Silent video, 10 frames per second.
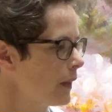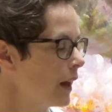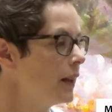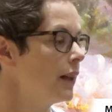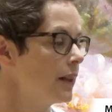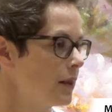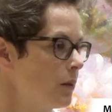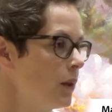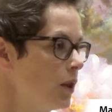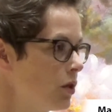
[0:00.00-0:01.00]
Yes,
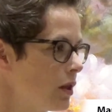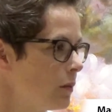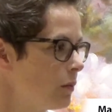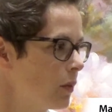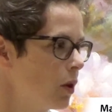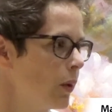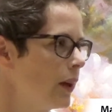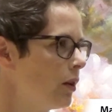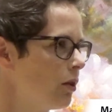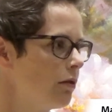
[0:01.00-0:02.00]
we use them quite a
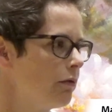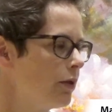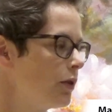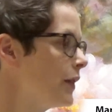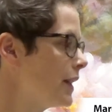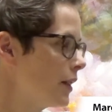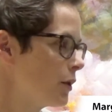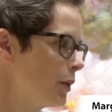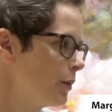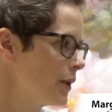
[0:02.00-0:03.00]
lot for research
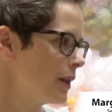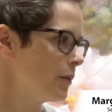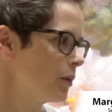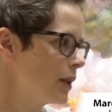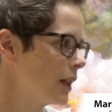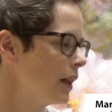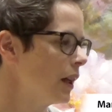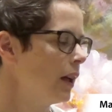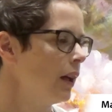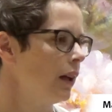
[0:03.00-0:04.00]
purposes mostly.
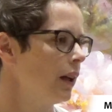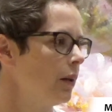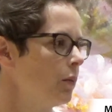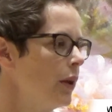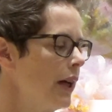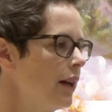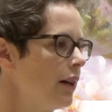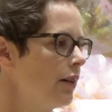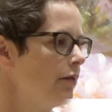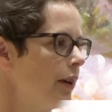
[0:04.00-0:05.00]
We
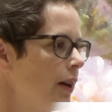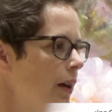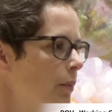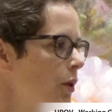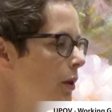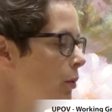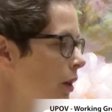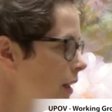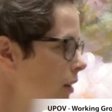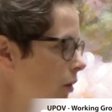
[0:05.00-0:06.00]
have a
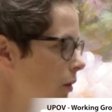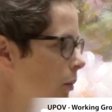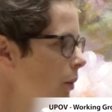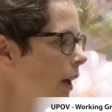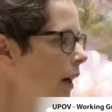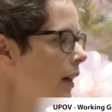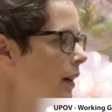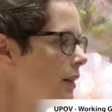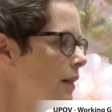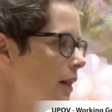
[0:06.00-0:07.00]
pre-breeding group
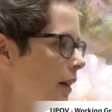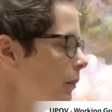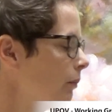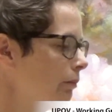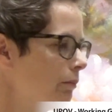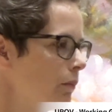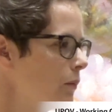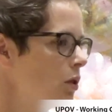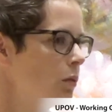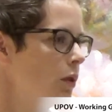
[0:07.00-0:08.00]
and
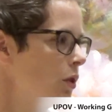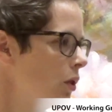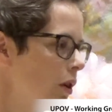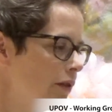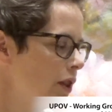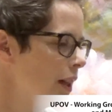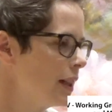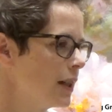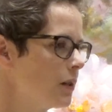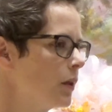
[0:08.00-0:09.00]
we do a lot of
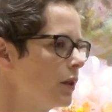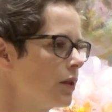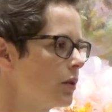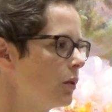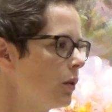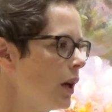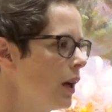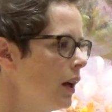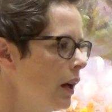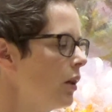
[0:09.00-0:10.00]
genetics work, so
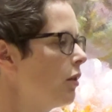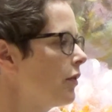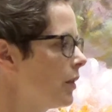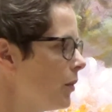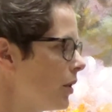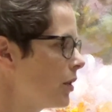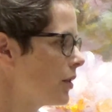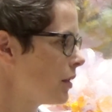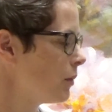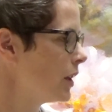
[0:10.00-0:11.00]
a lot of the
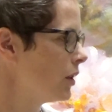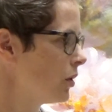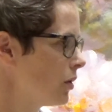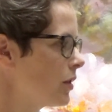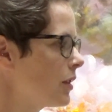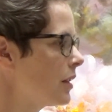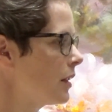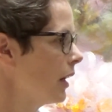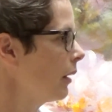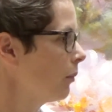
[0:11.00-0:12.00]
markers are being used
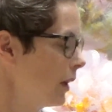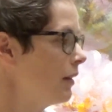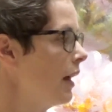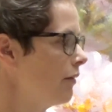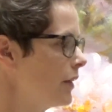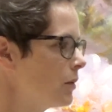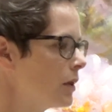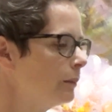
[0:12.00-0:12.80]
in that field.